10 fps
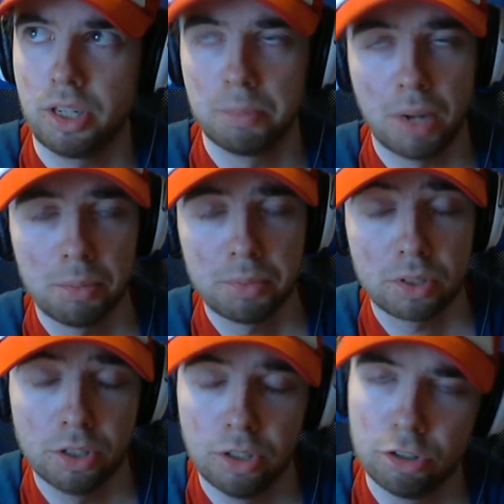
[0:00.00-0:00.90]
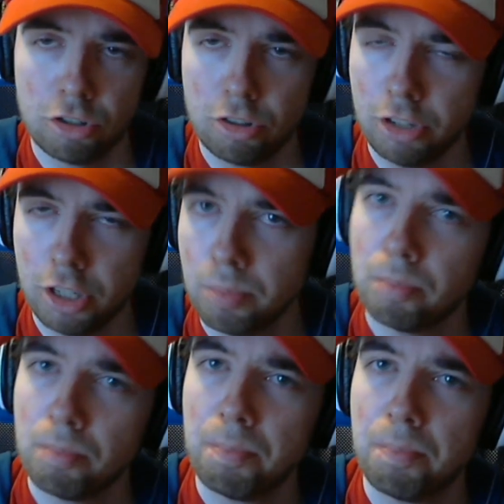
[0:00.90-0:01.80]
bombs is
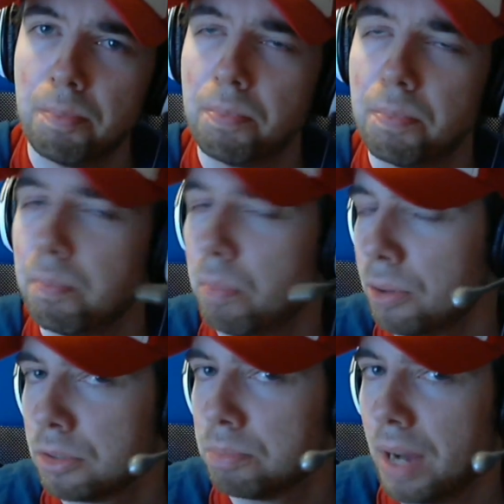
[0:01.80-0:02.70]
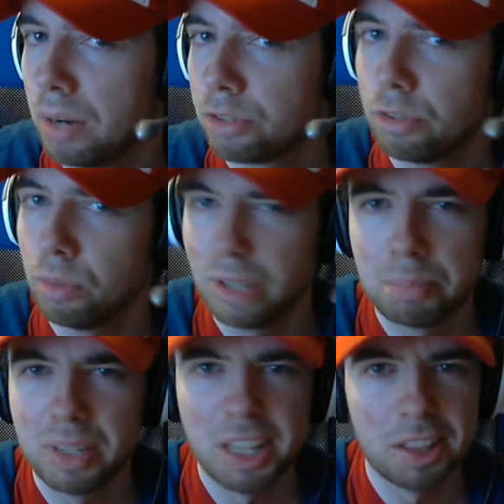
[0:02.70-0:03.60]
the most powerful
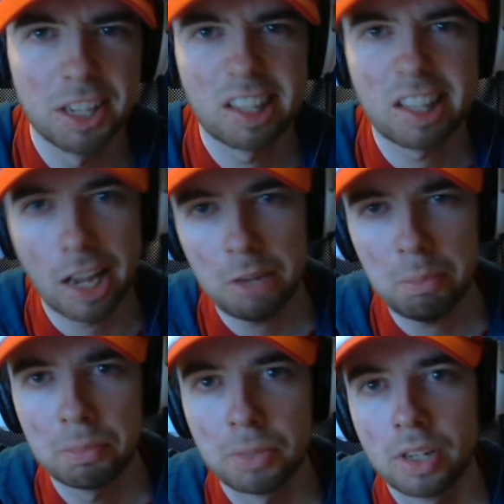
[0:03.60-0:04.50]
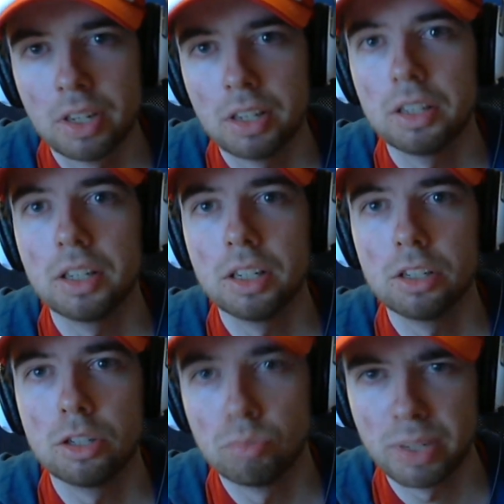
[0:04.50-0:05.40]
weapon in the game. It
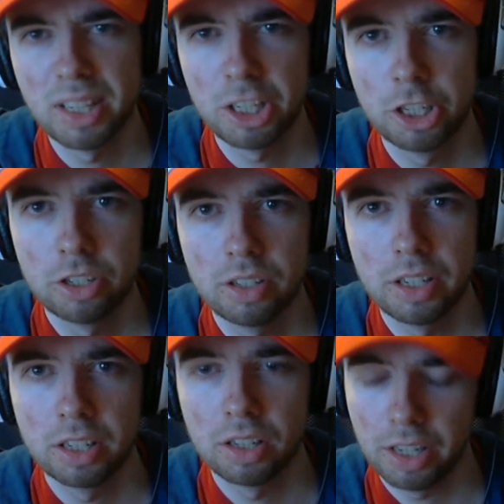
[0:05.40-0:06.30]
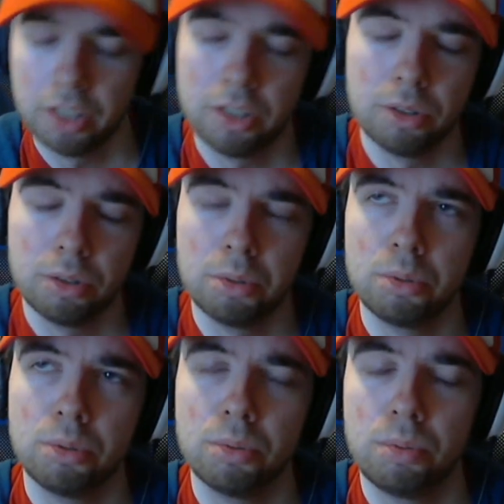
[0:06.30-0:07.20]
is really good. It can like
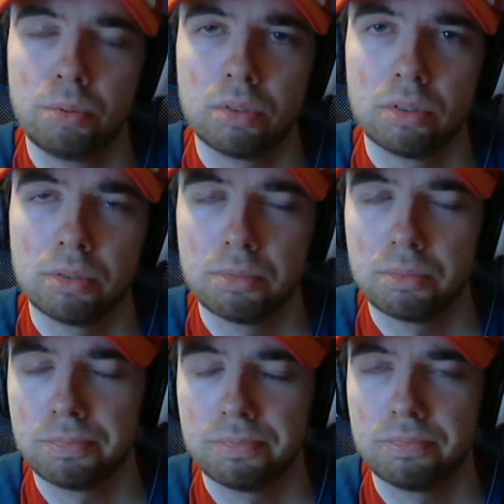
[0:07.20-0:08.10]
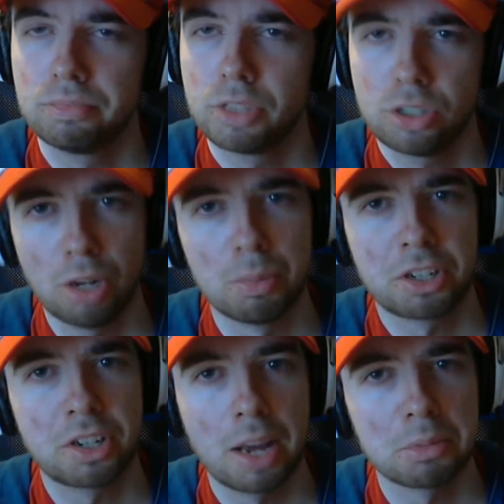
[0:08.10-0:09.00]
do so
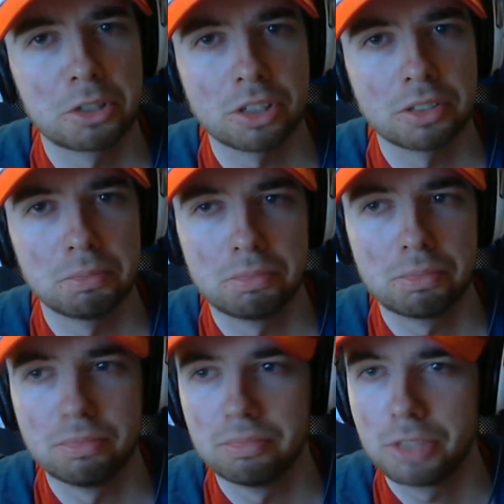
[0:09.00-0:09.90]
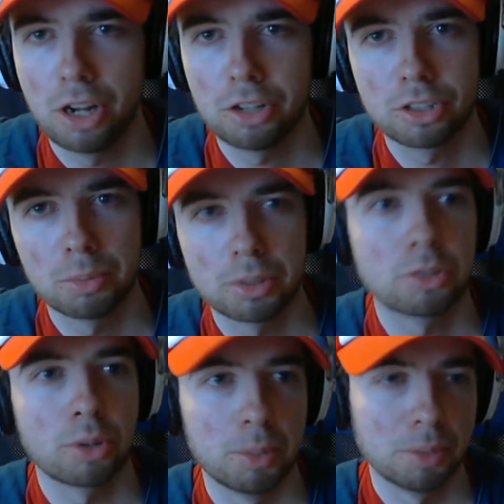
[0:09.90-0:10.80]
much damage and cause so much
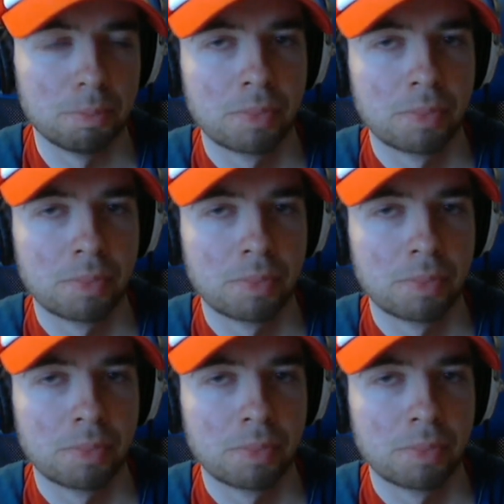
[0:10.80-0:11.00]
trouble